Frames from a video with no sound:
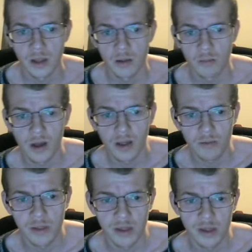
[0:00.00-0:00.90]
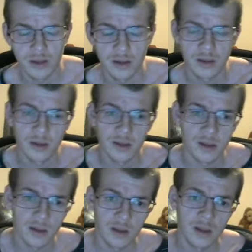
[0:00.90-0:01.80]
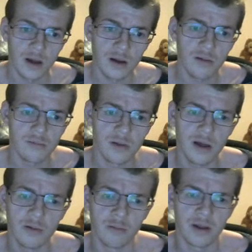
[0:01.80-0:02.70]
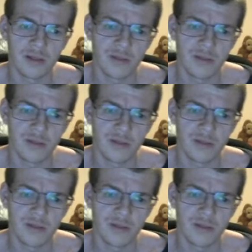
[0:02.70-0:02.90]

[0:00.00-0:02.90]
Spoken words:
well, I don't know.